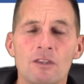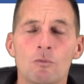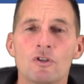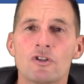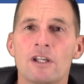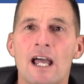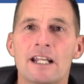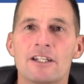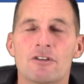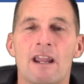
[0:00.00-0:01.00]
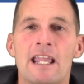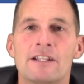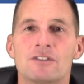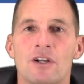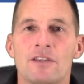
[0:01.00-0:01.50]
that will show you how to get your
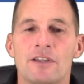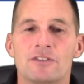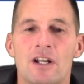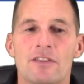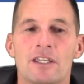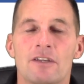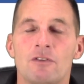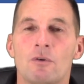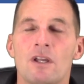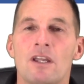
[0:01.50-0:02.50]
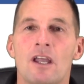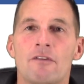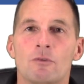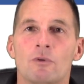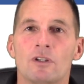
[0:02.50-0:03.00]
hands on this. And I think if you
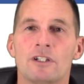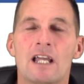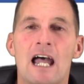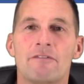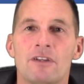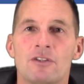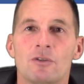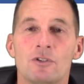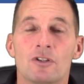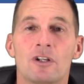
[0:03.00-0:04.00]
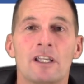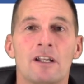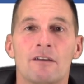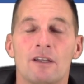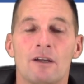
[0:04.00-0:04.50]
really dive into it, you're going
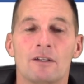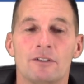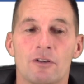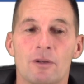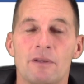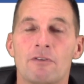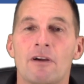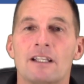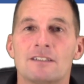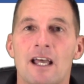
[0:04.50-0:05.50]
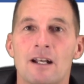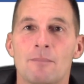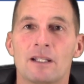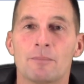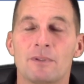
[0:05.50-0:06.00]
to be very excited
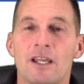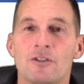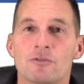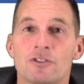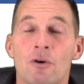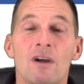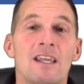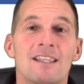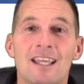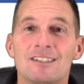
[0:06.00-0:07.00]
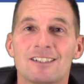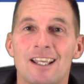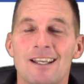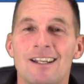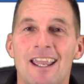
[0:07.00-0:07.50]
about the potential. So thanks
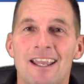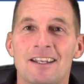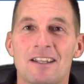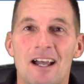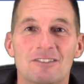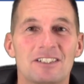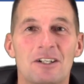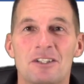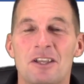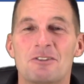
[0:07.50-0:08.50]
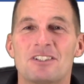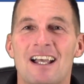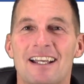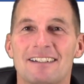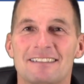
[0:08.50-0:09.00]
again, and I'll see you on the other
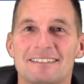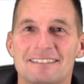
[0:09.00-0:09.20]
side.